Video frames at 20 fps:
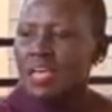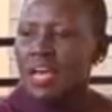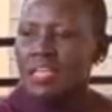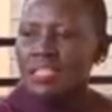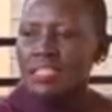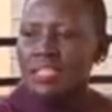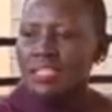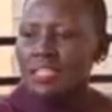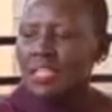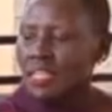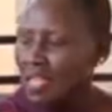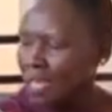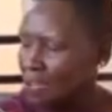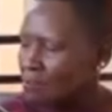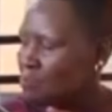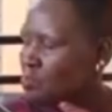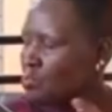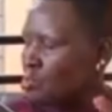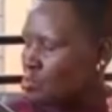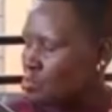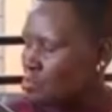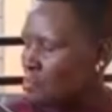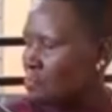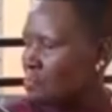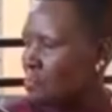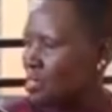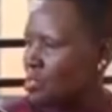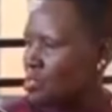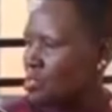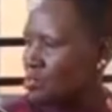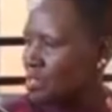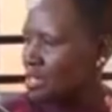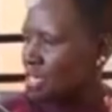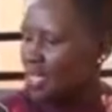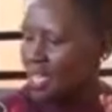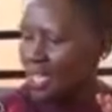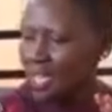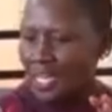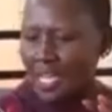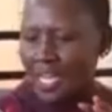I just love what you people are
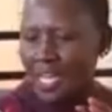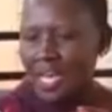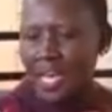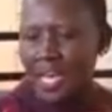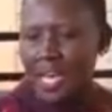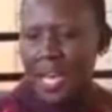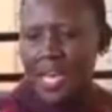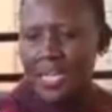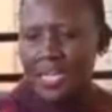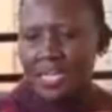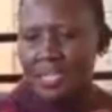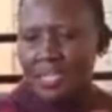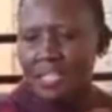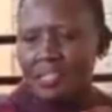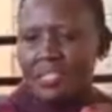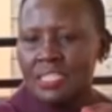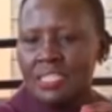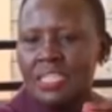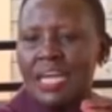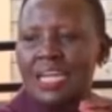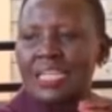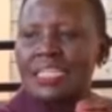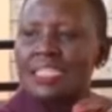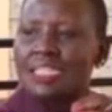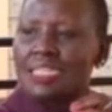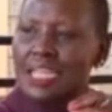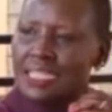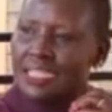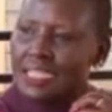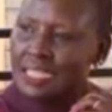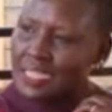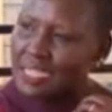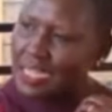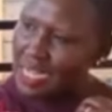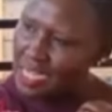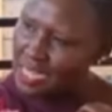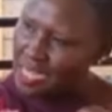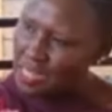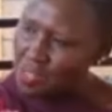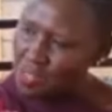doing, and it can
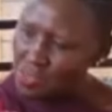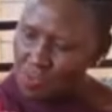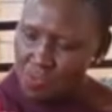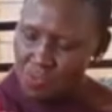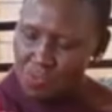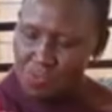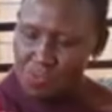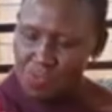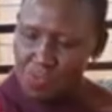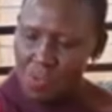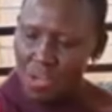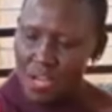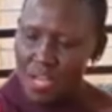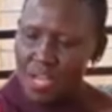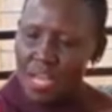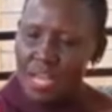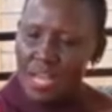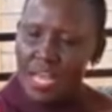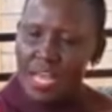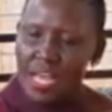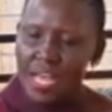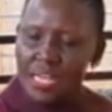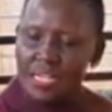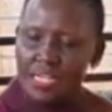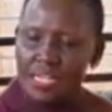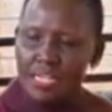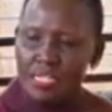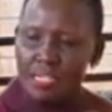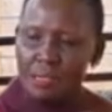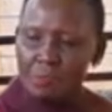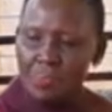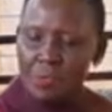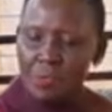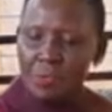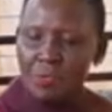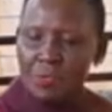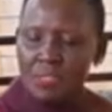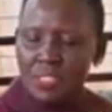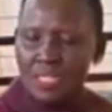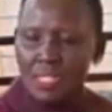sustain you. And somebody
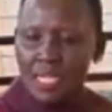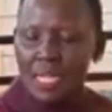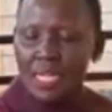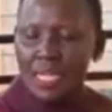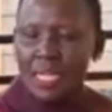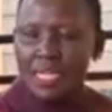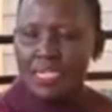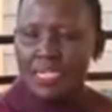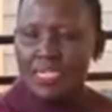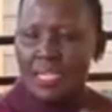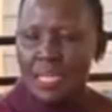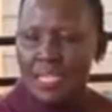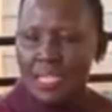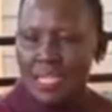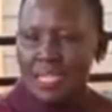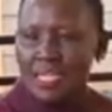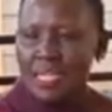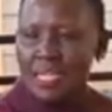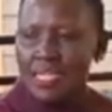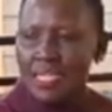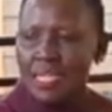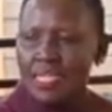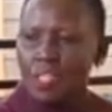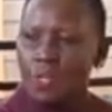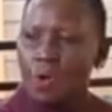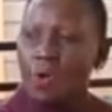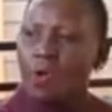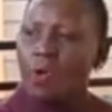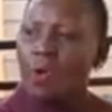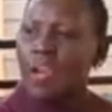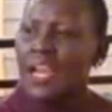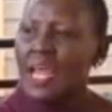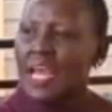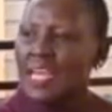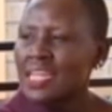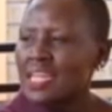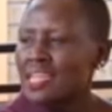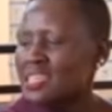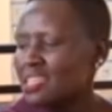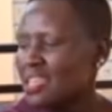was telling us the other day that
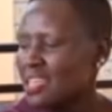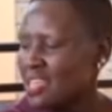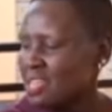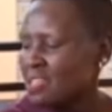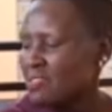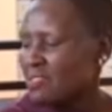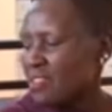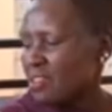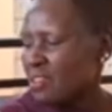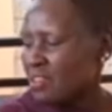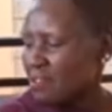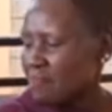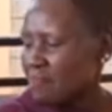online is the in thing.